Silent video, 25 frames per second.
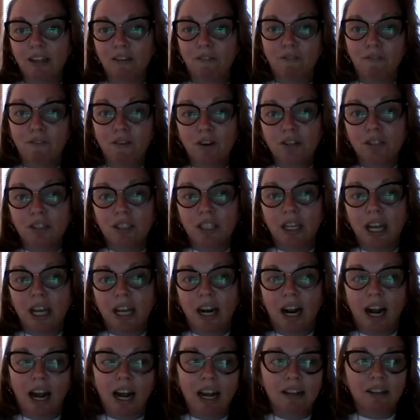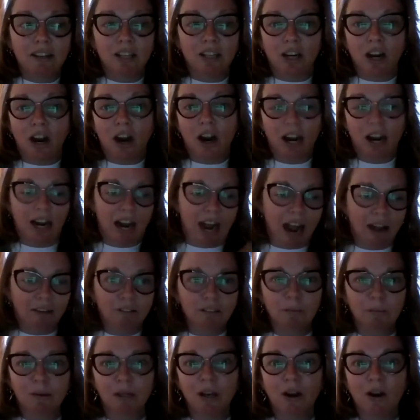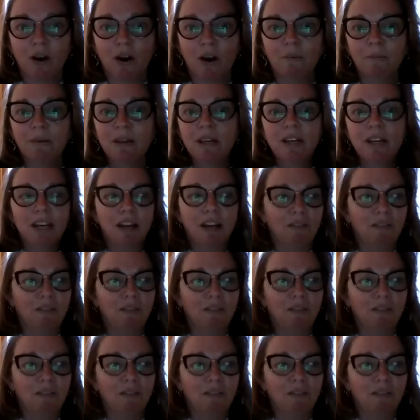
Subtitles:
The first kid, I had the car, I'd have to be home.